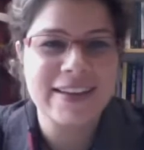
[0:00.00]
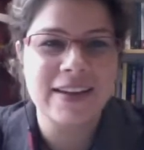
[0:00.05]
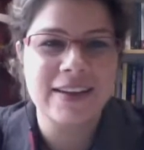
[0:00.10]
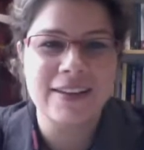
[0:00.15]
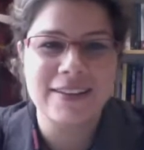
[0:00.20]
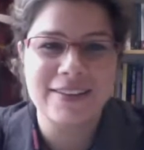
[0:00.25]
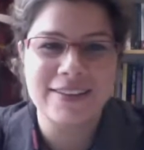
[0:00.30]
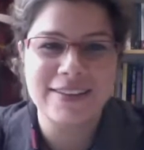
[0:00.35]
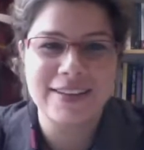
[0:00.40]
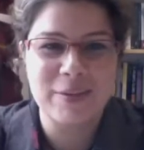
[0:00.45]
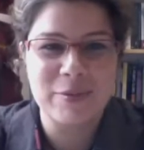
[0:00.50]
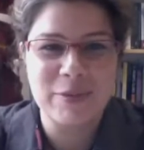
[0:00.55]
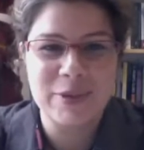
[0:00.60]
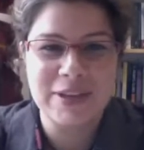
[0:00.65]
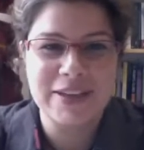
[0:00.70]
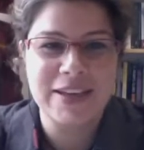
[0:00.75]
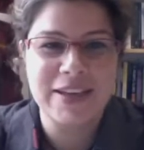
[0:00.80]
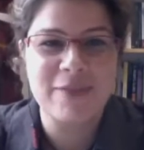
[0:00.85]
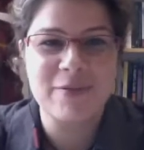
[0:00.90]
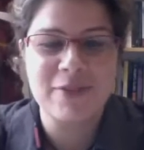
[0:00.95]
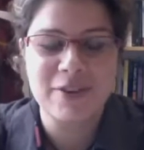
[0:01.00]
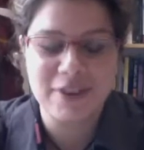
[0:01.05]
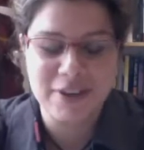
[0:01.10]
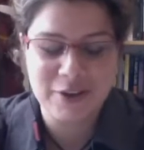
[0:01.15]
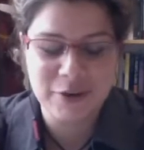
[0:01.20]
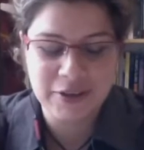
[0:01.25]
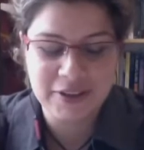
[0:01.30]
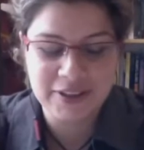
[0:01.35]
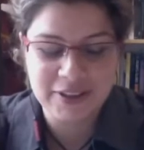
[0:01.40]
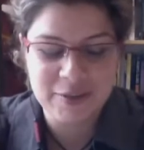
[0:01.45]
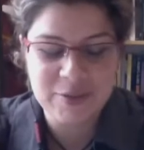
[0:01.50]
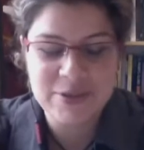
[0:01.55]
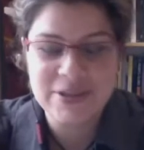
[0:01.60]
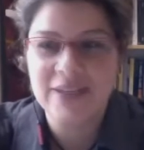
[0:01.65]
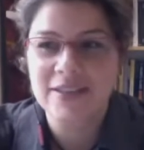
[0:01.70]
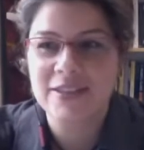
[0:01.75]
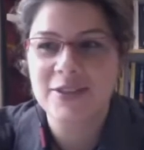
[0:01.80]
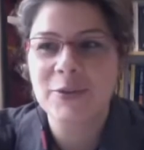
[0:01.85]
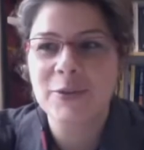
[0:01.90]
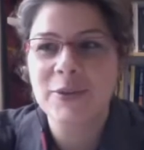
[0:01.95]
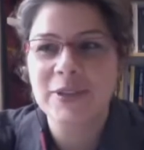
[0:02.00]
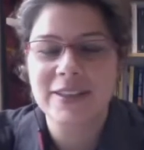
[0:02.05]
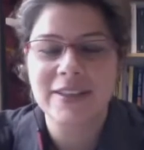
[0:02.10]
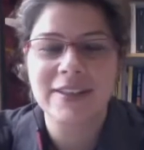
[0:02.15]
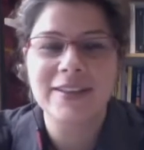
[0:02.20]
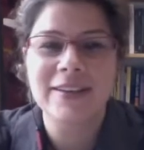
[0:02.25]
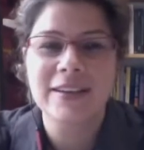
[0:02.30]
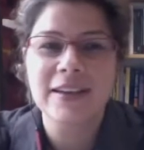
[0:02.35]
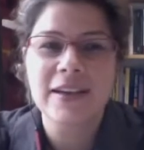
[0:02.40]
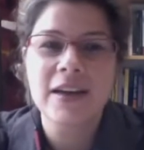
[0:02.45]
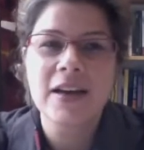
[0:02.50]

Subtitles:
and I think I became very quickly obsessed with it.